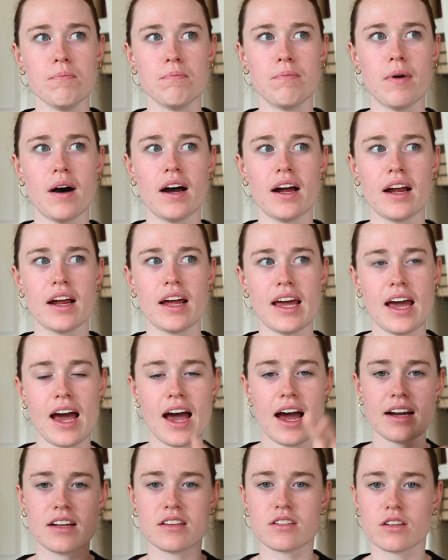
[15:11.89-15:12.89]
but it
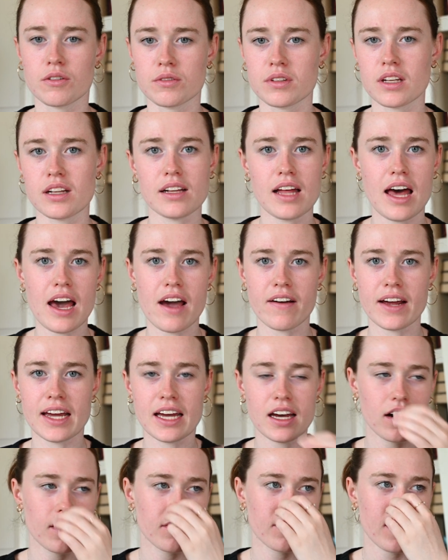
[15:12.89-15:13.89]
had its own little
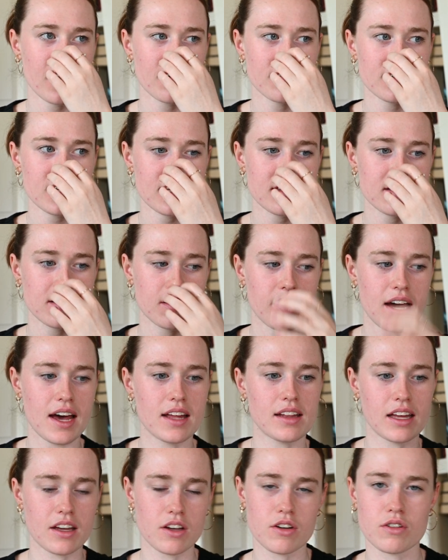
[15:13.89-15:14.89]
area around it, so it
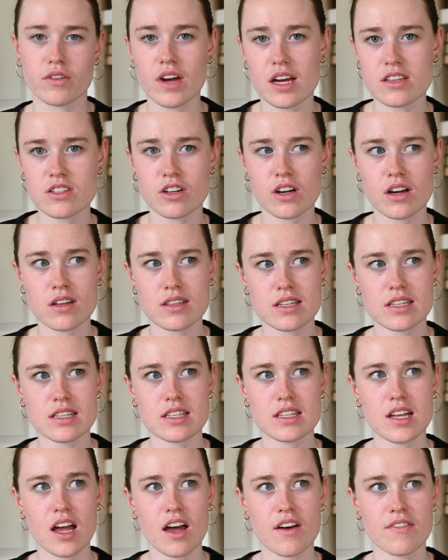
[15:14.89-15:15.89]
had like good restaurants and
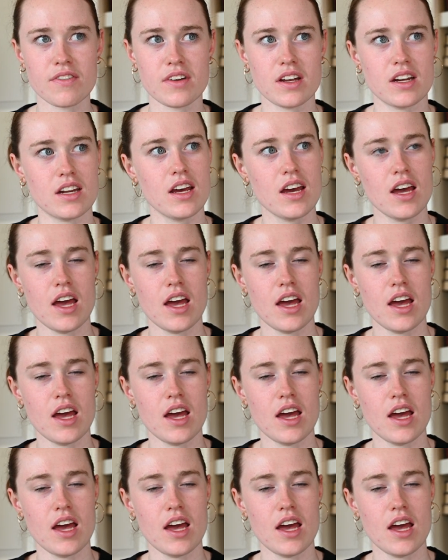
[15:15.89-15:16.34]
stuff, and